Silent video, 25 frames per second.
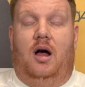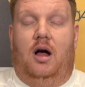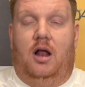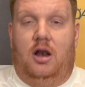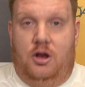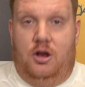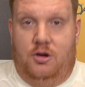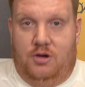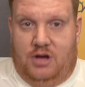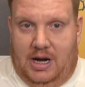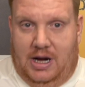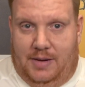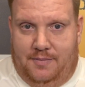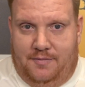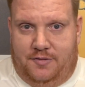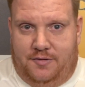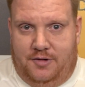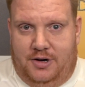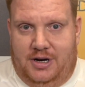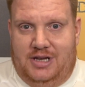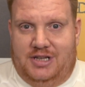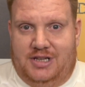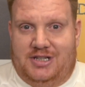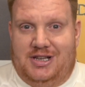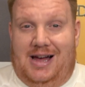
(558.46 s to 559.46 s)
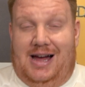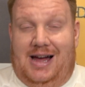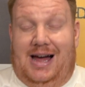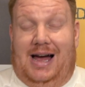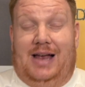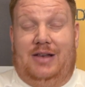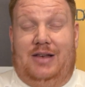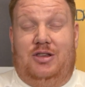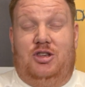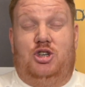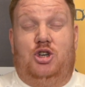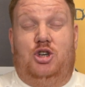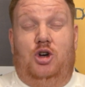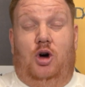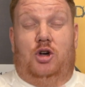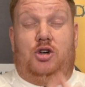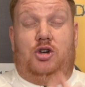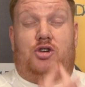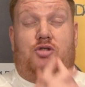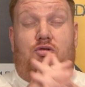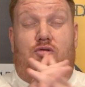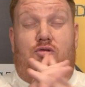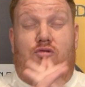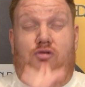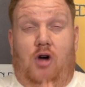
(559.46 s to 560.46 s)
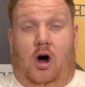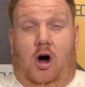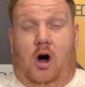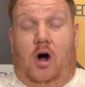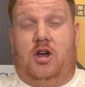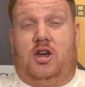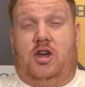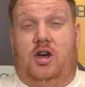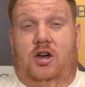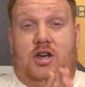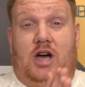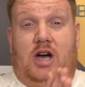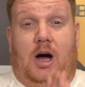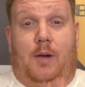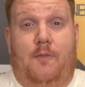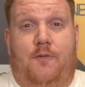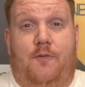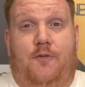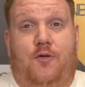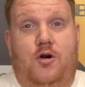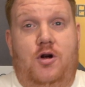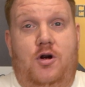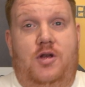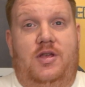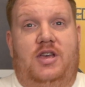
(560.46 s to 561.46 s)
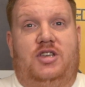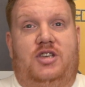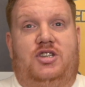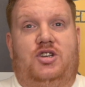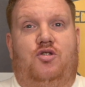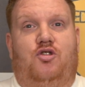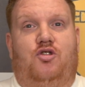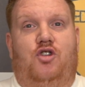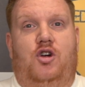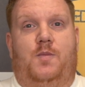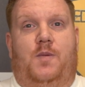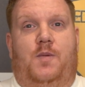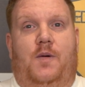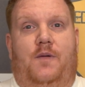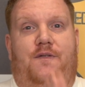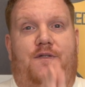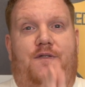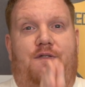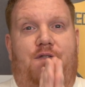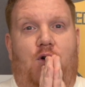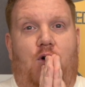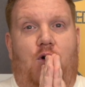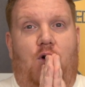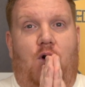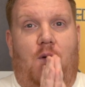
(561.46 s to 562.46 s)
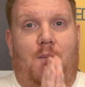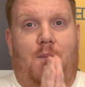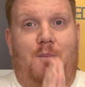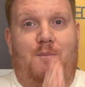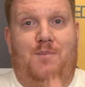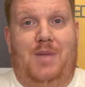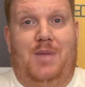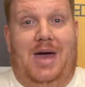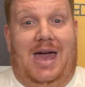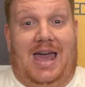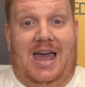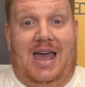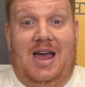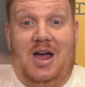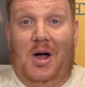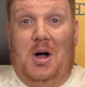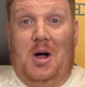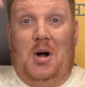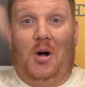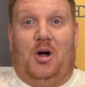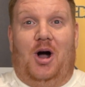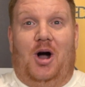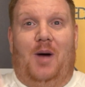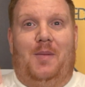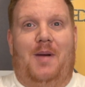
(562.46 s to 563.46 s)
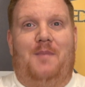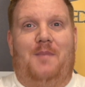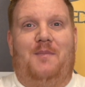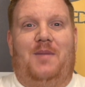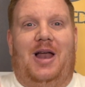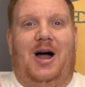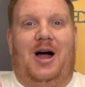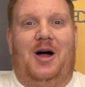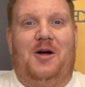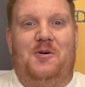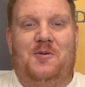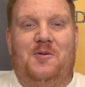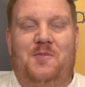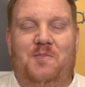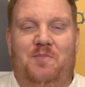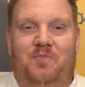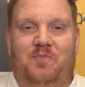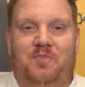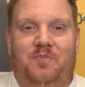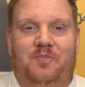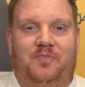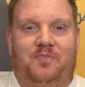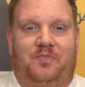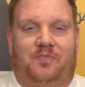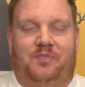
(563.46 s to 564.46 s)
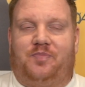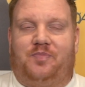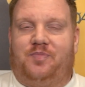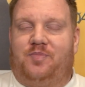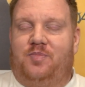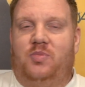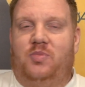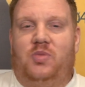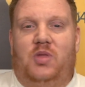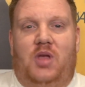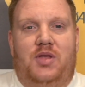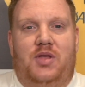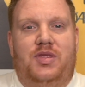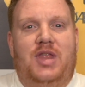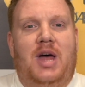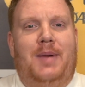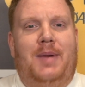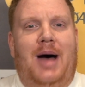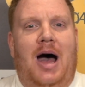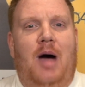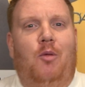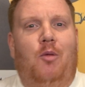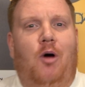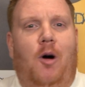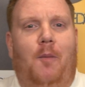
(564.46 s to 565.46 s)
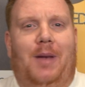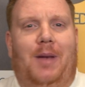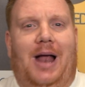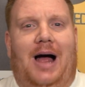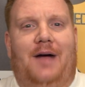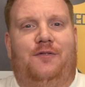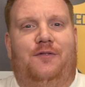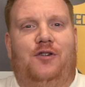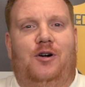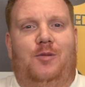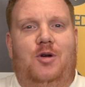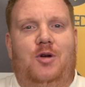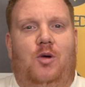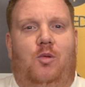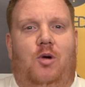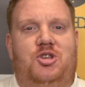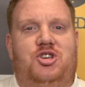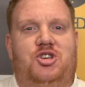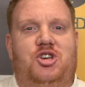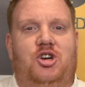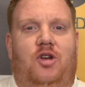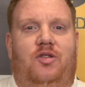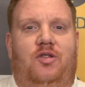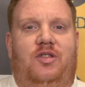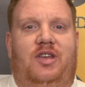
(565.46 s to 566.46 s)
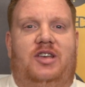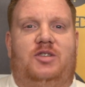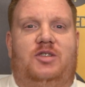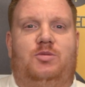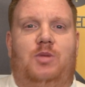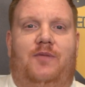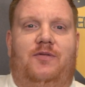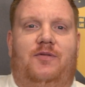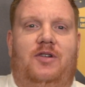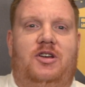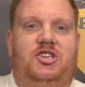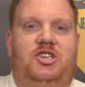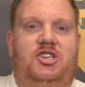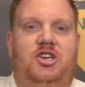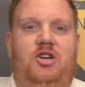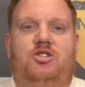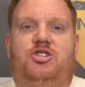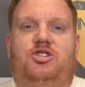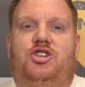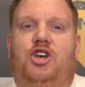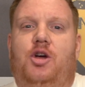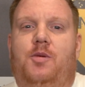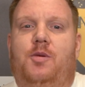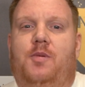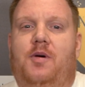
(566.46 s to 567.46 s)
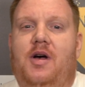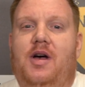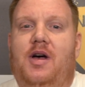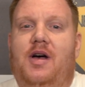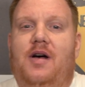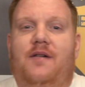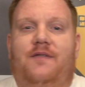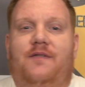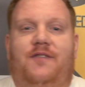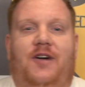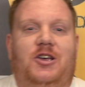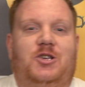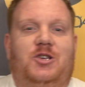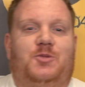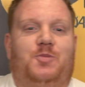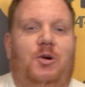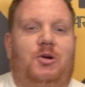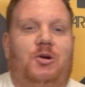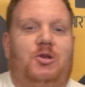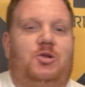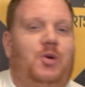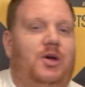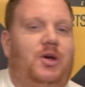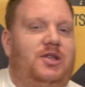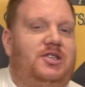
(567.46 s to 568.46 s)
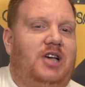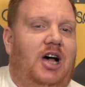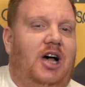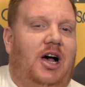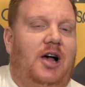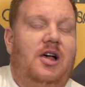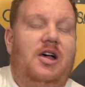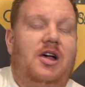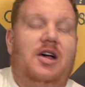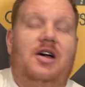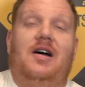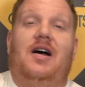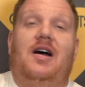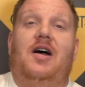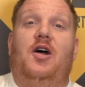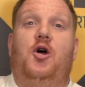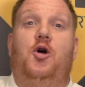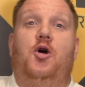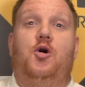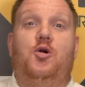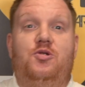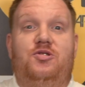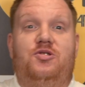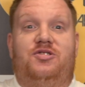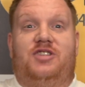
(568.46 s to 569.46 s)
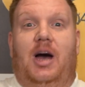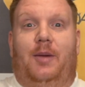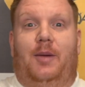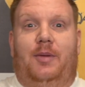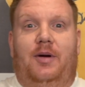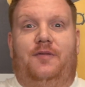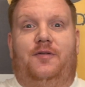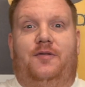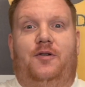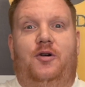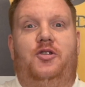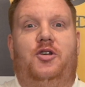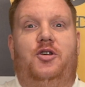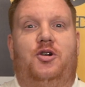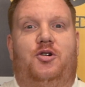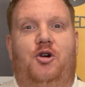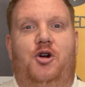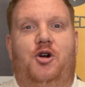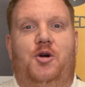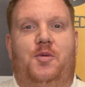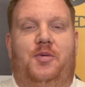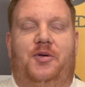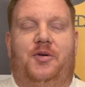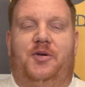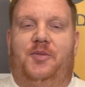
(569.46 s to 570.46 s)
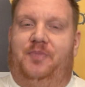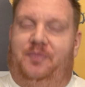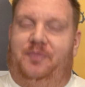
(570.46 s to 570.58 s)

Luke Humphreys and Josh Rock come through this group for me. Comment below. No matter what platform you're watching on this, whether it's YouTube, Facebook, Twitter, who's coming through the group?